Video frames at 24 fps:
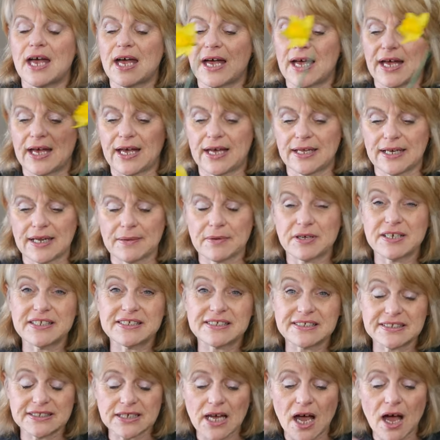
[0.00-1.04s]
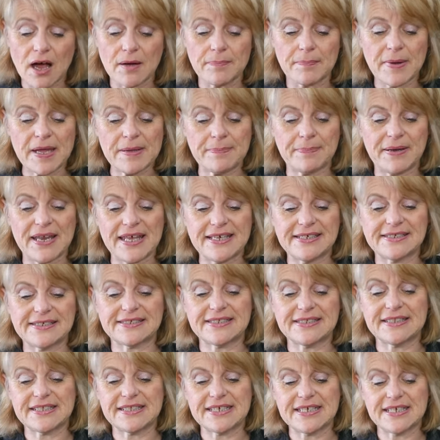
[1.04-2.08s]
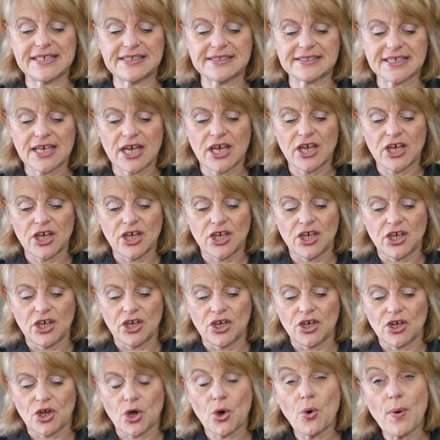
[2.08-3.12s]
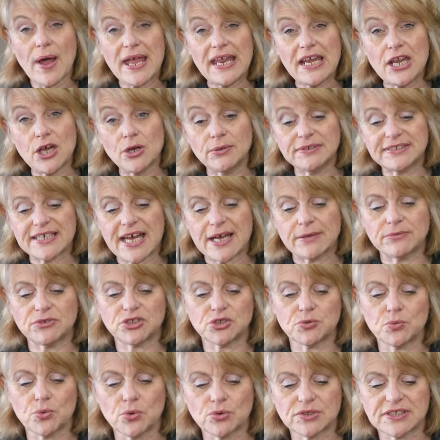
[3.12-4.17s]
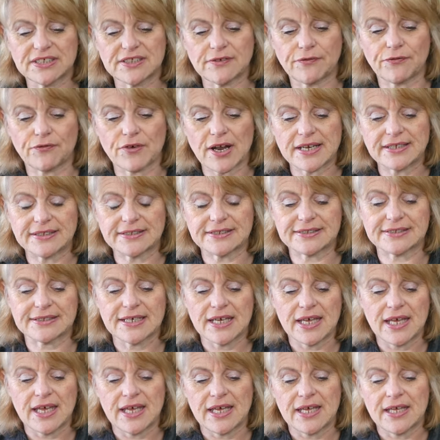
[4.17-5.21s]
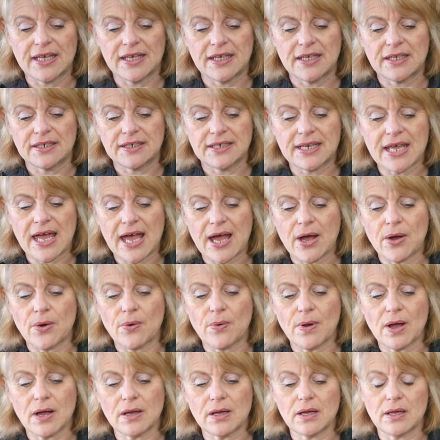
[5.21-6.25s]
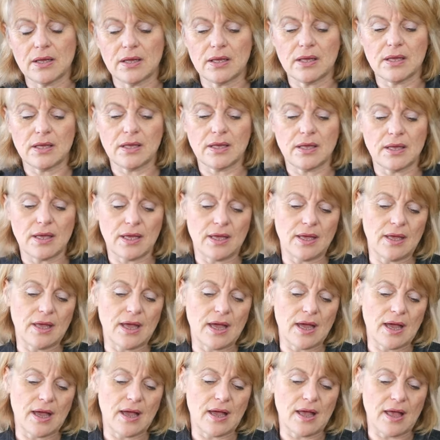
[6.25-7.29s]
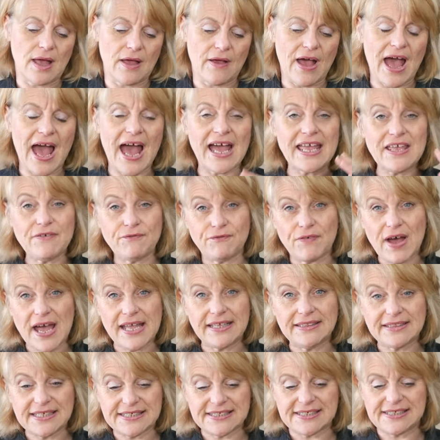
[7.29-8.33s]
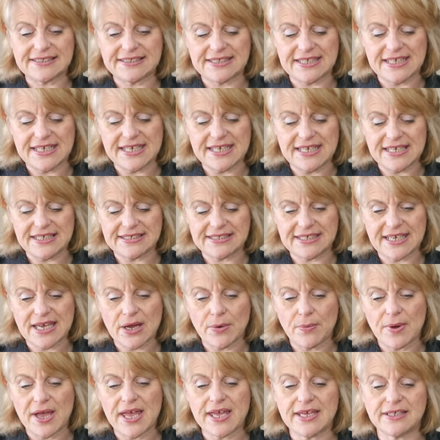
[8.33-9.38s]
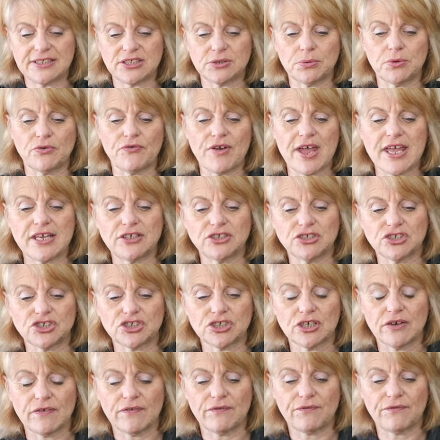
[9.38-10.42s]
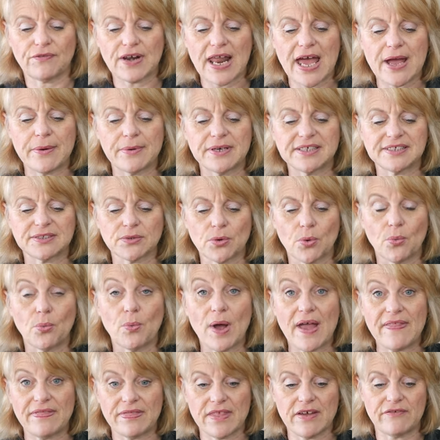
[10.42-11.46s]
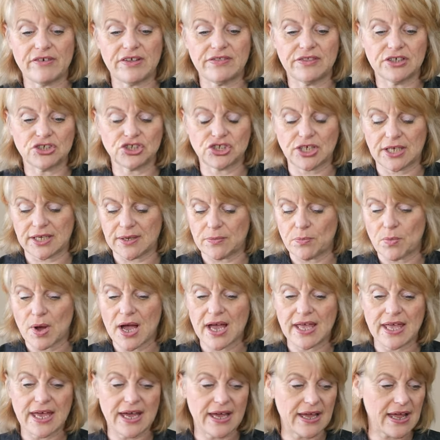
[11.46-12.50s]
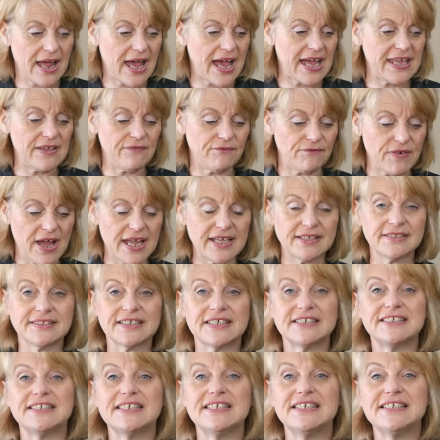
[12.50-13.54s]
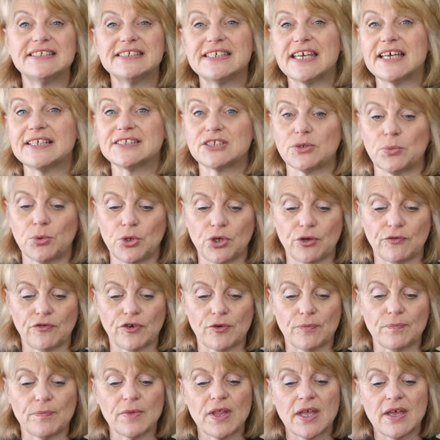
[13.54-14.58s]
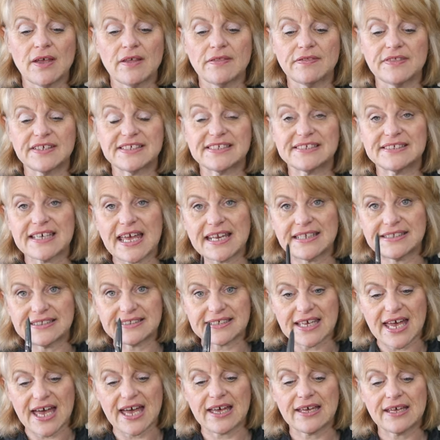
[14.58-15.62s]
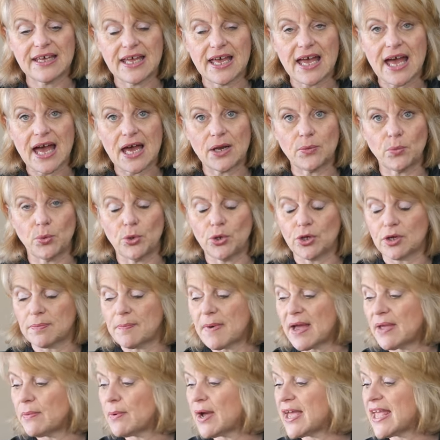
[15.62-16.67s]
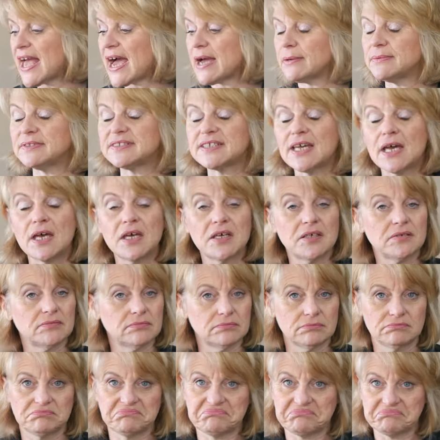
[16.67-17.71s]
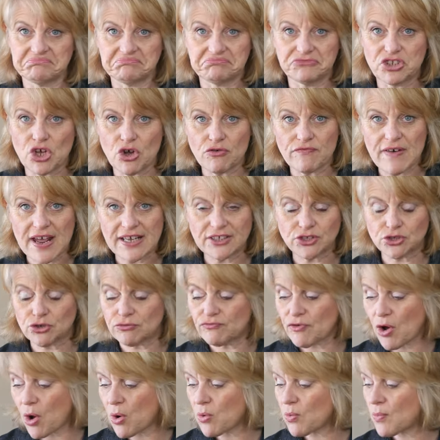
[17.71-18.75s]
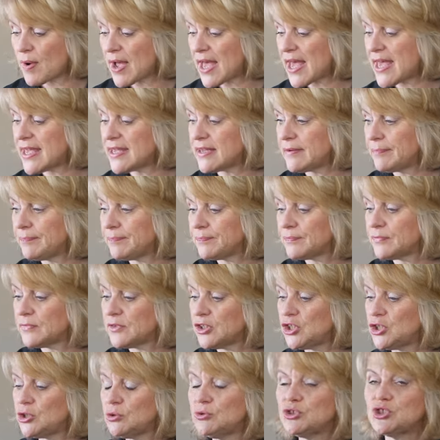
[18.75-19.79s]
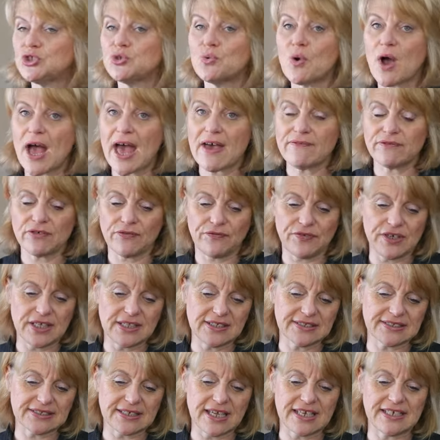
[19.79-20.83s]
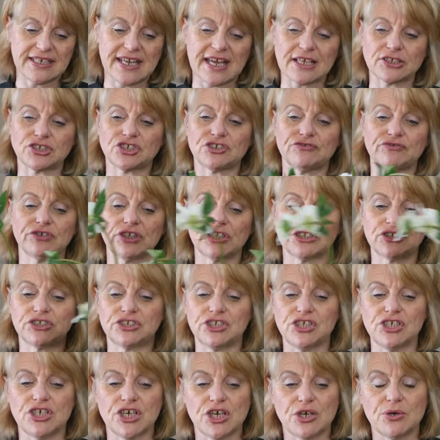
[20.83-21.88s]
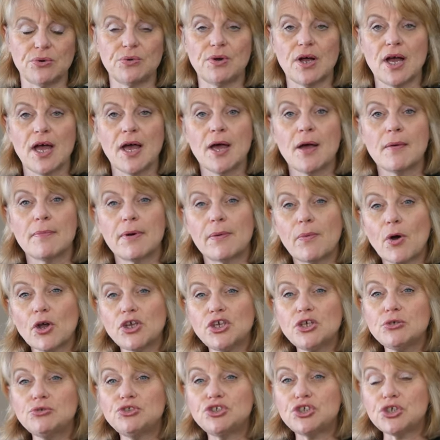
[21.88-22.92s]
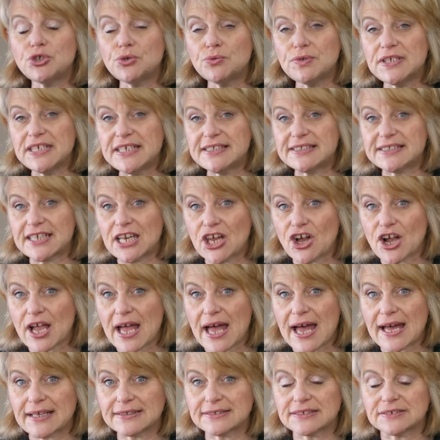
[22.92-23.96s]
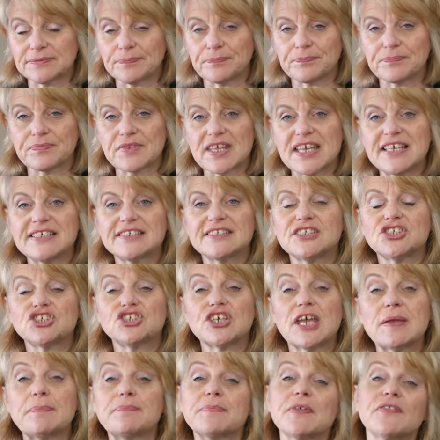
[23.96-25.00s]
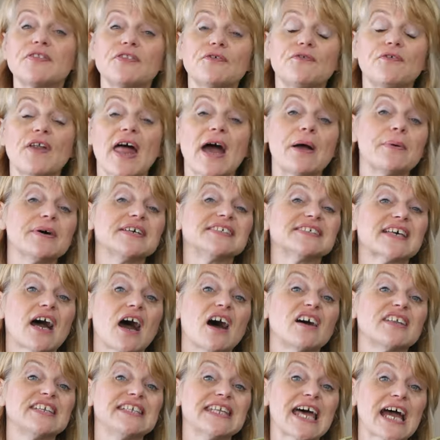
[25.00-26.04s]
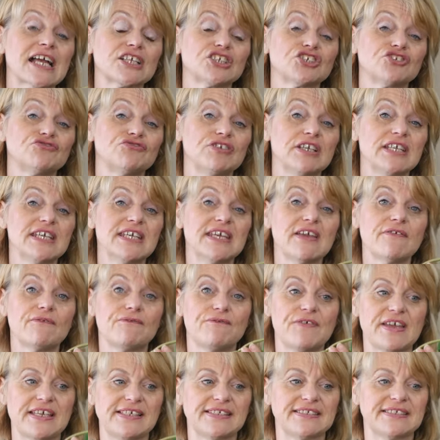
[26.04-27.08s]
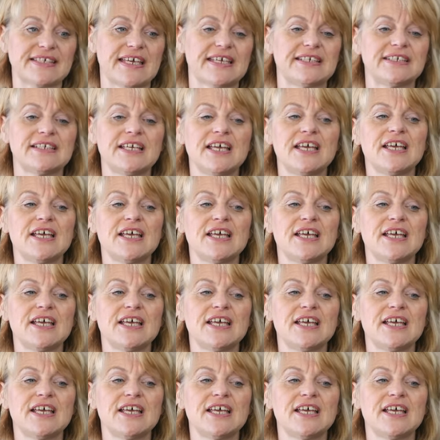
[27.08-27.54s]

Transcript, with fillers: and I'm going to start by placing these quite low down towards the front. Now, I find this is the easier way to arrange flowers when they're in the chicken wire. I find it easier to work from the centre and work my way out. No right or wrong way, you do whatever feels natural to you. But what you do need to look at is the shape that the flowers are naturally facing.